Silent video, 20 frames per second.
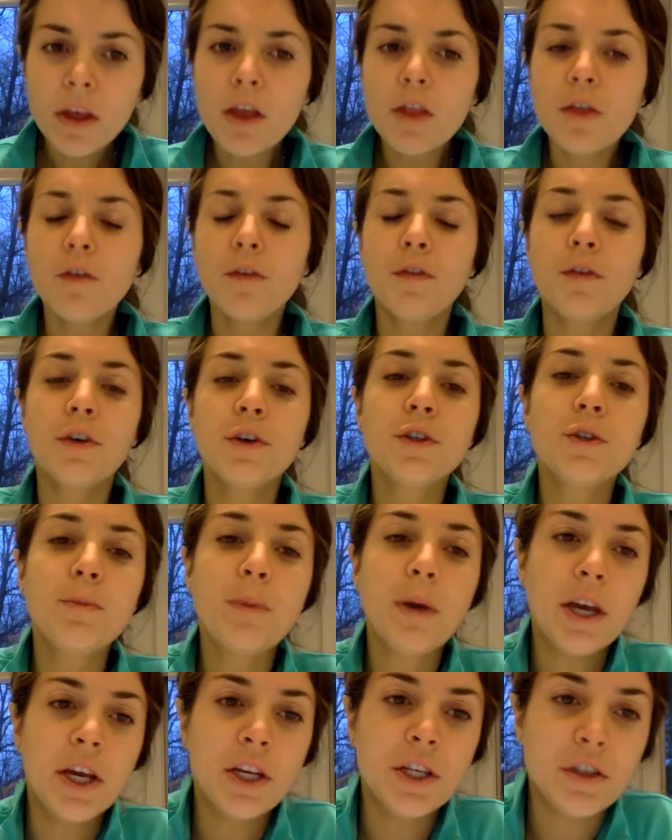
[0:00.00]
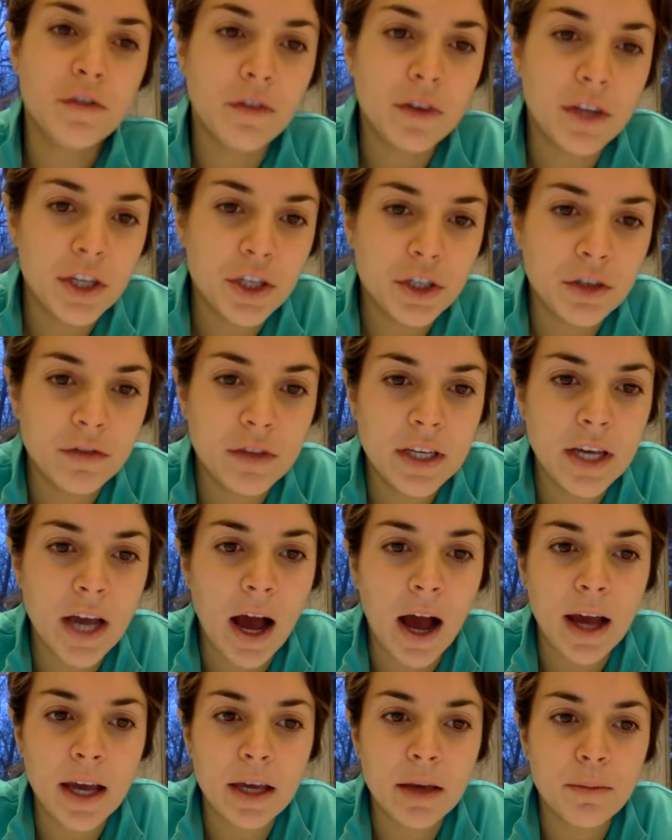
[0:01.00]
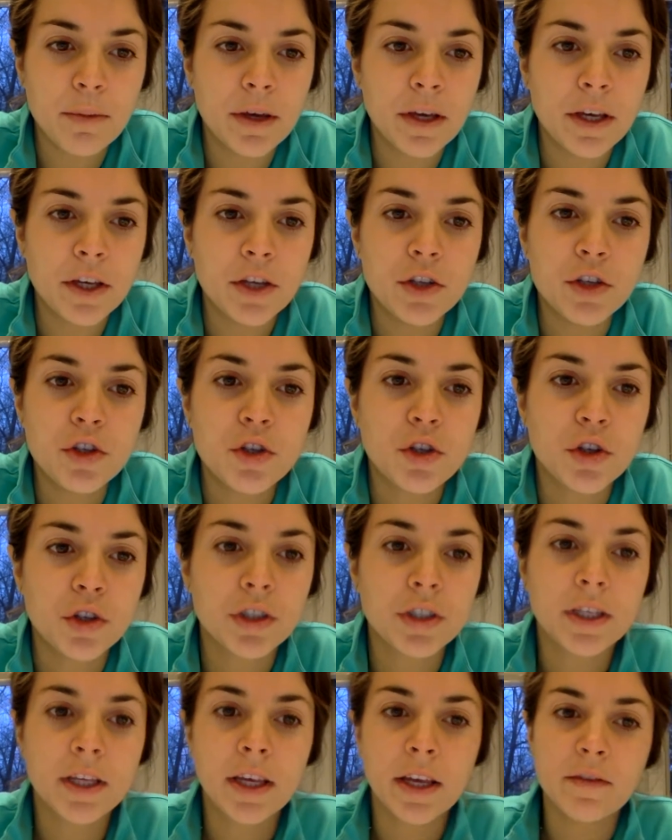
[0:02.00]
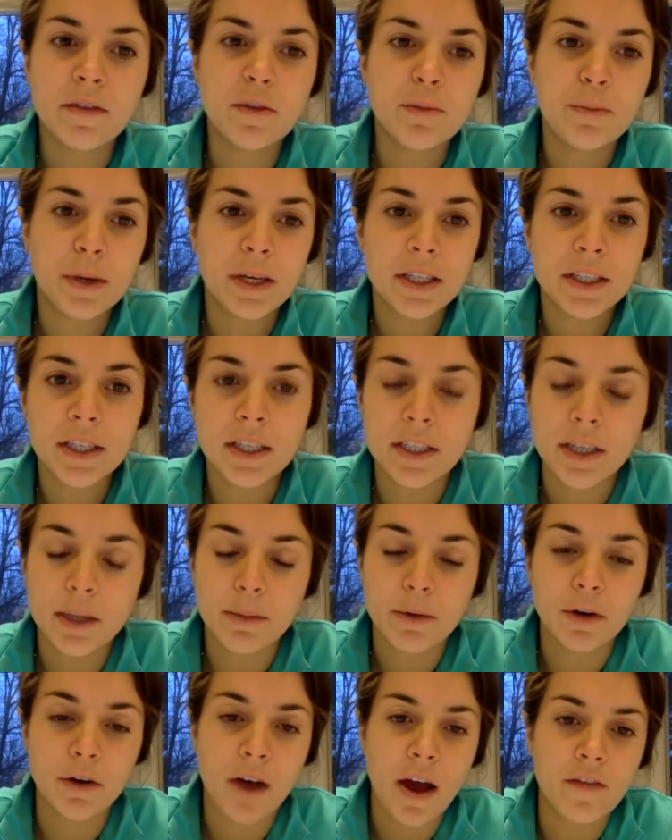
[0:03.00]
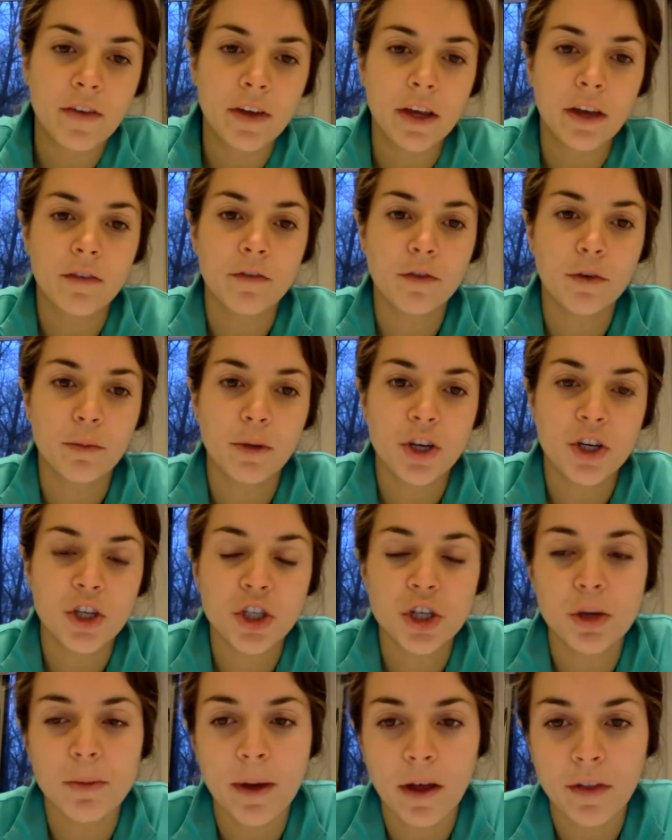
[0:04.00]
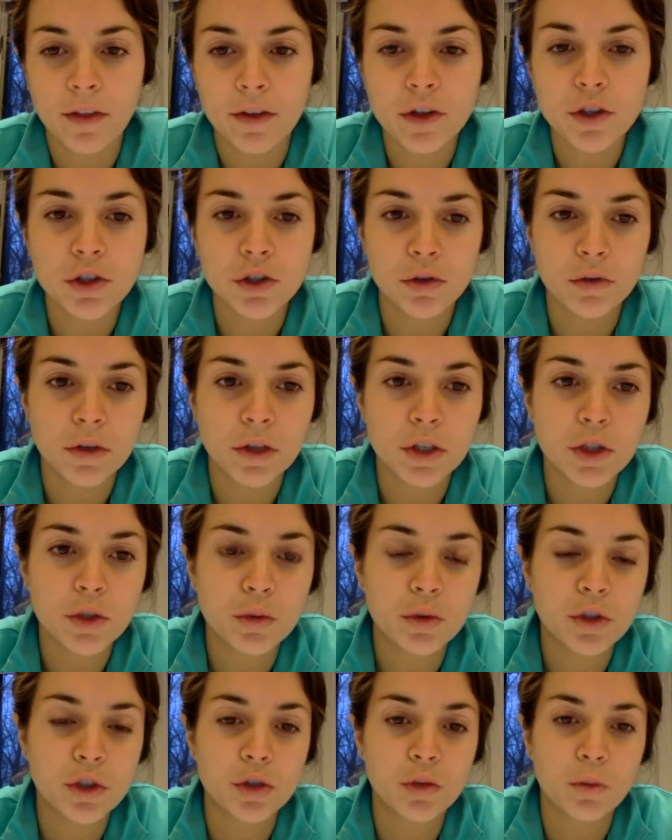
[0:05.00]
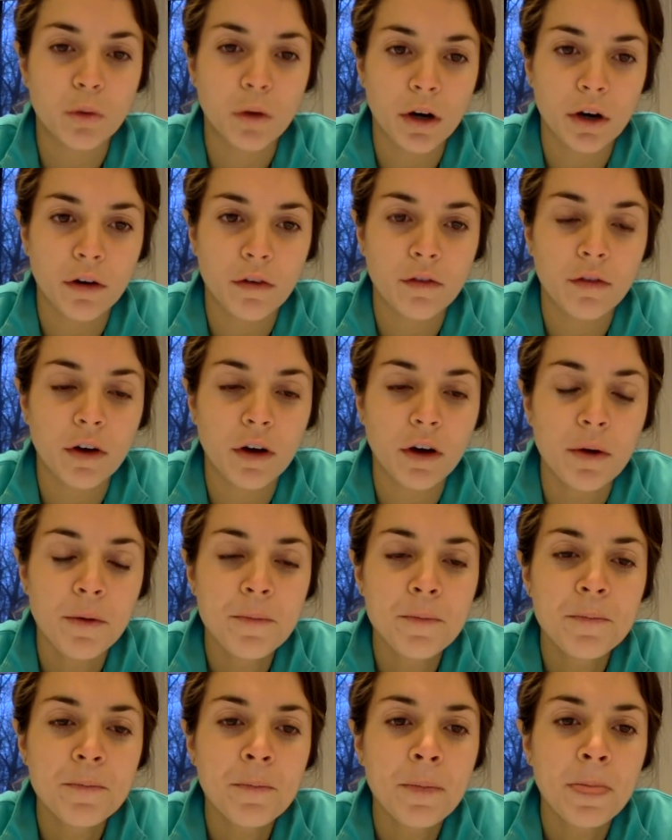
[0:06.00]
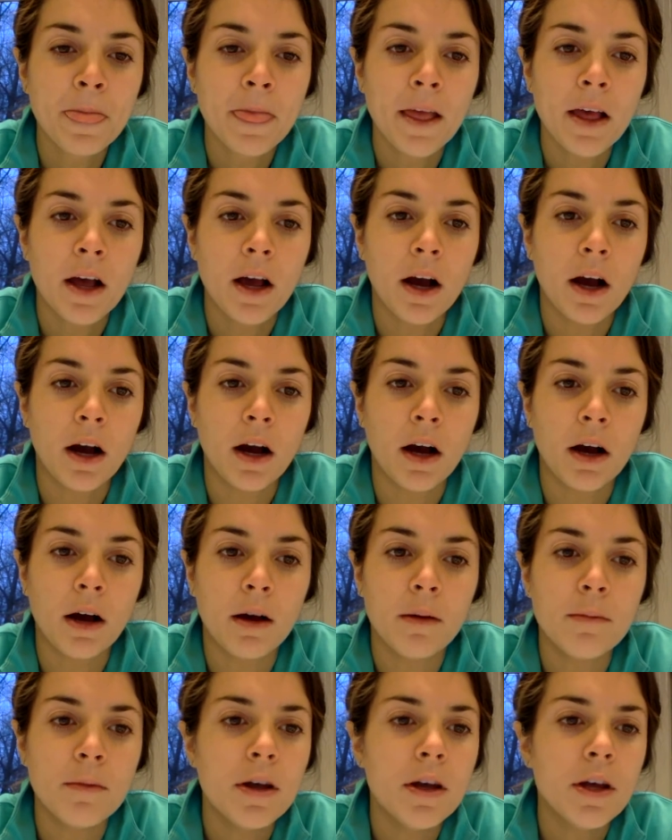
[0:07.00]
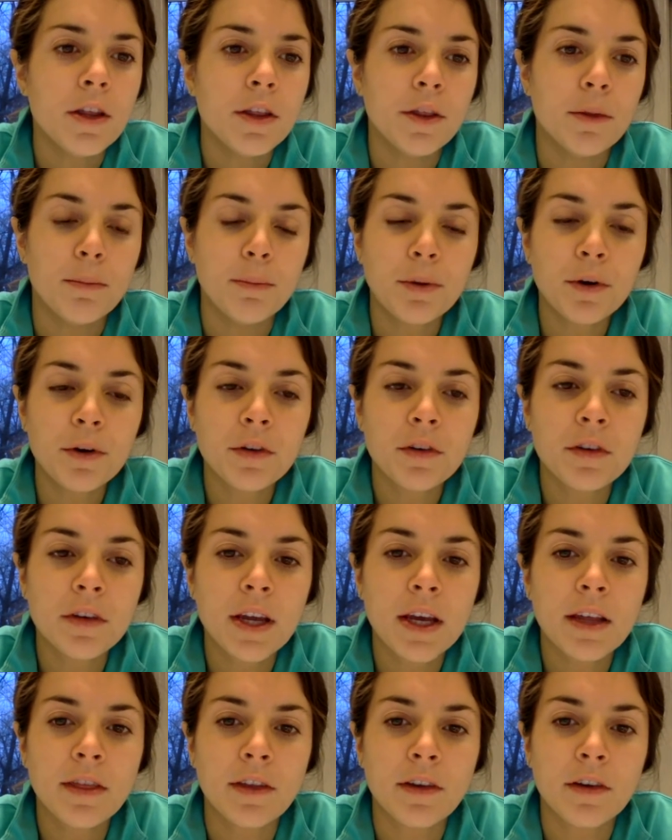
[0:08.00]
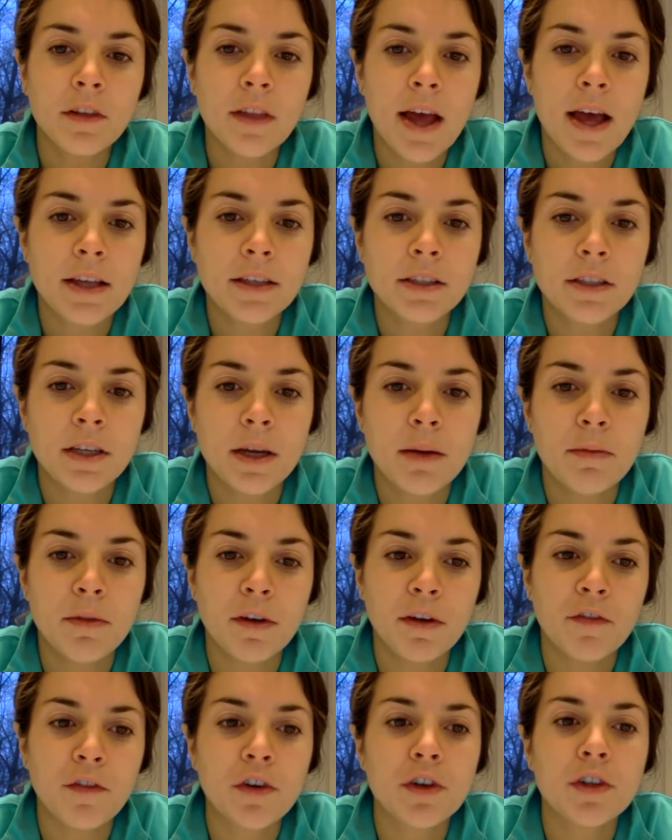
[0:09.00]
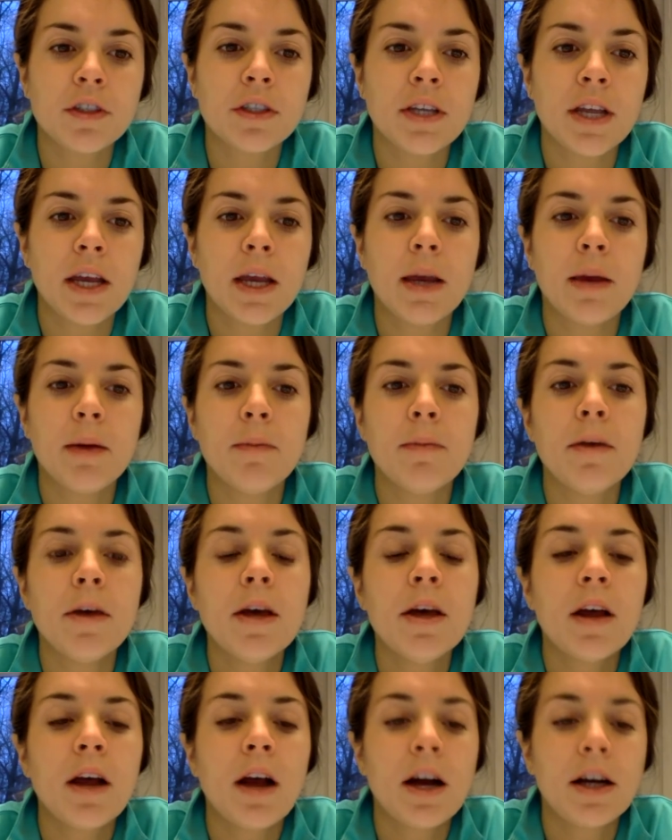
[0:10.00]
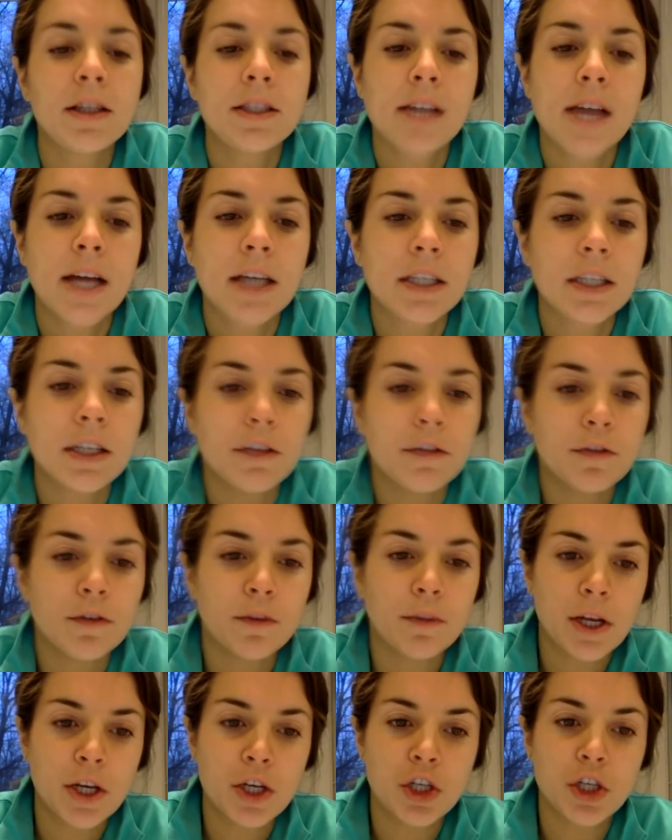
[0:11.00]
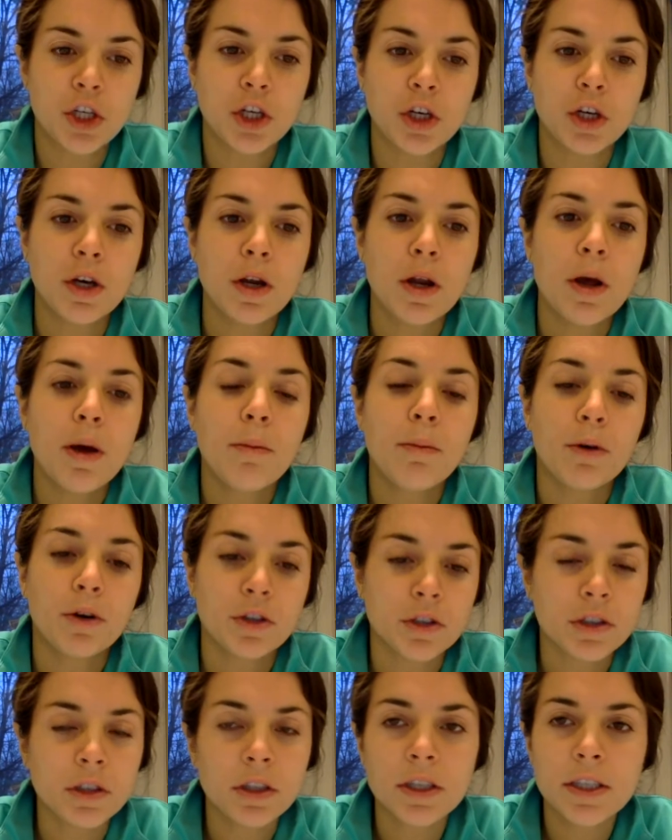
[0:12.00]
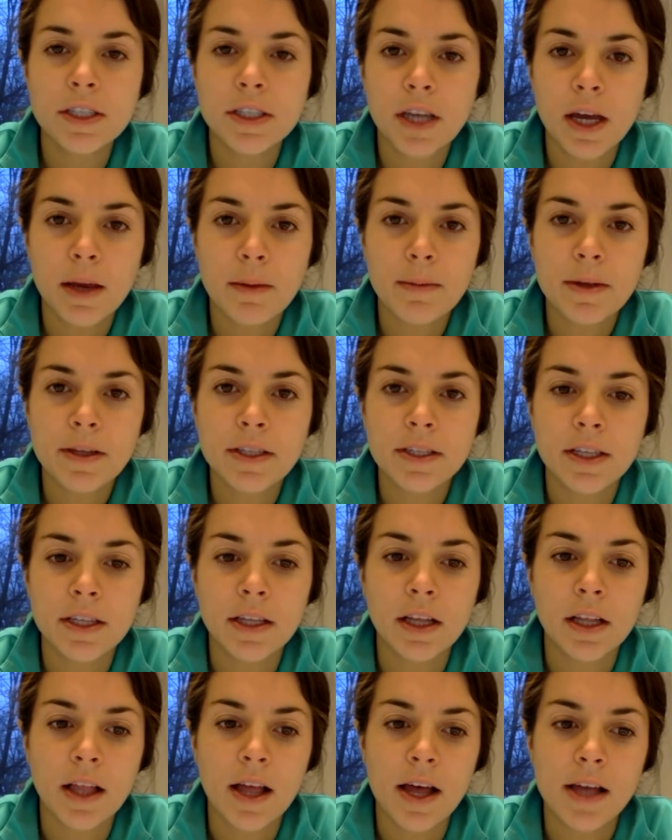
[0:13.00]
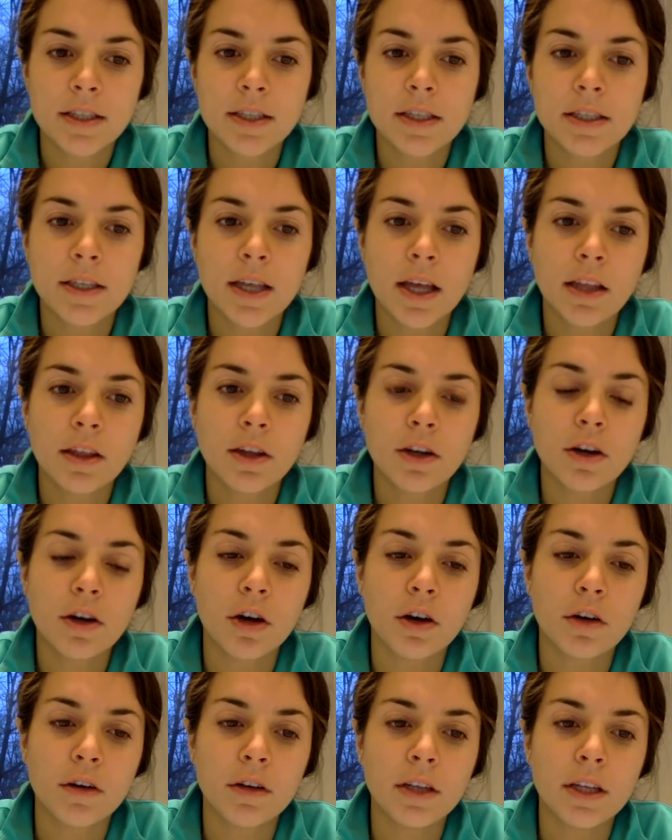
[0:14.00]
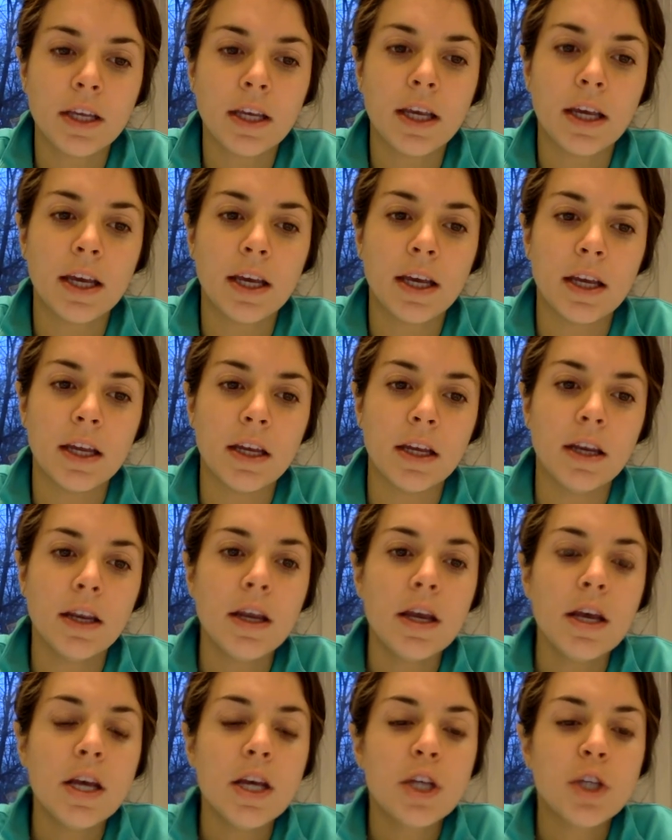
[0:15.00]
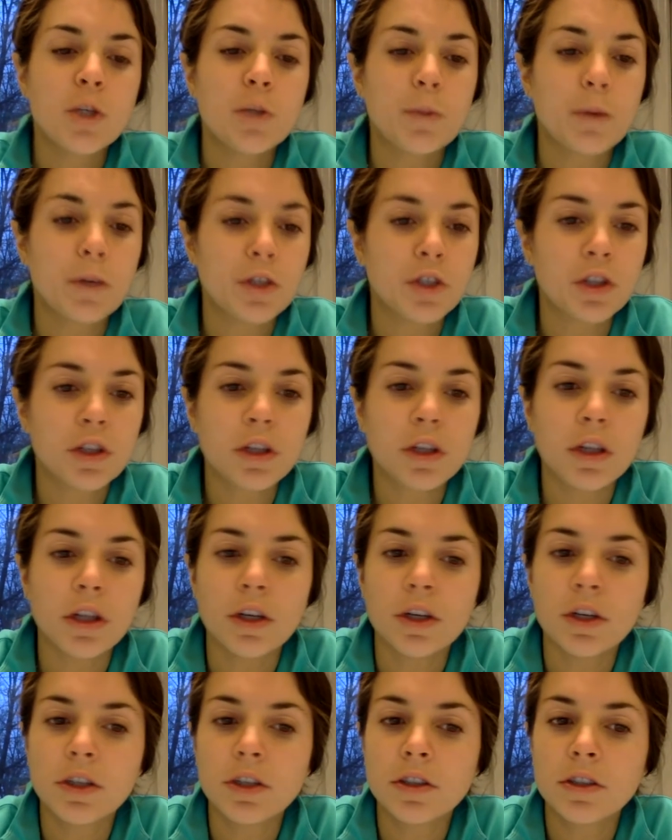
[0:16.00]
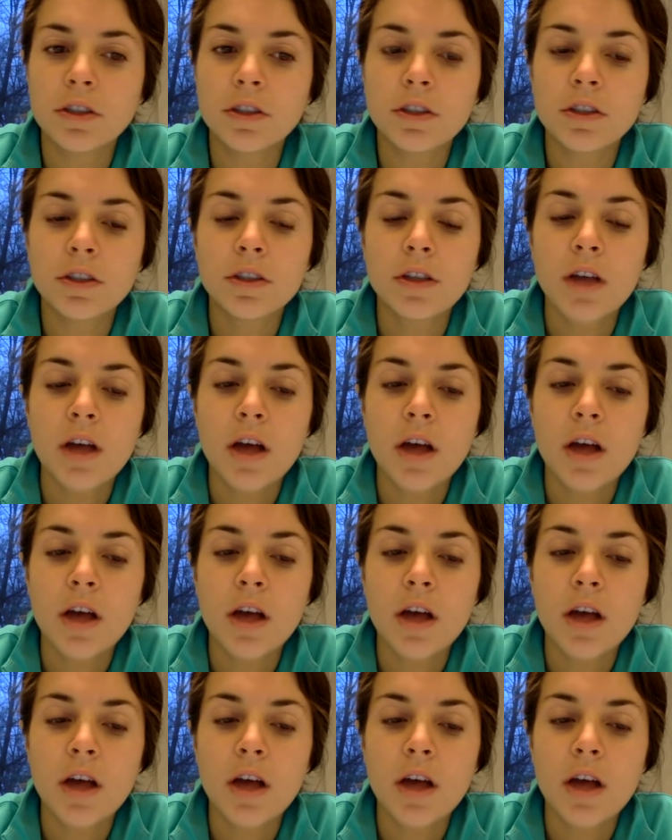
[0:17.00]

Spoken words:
The first page of each of the IEPs just gives basic demographic information about the students, which is wonderful. The birth date, their last name, their first name, contact information, personal assignments, and the classes that they're currently in, special alerts,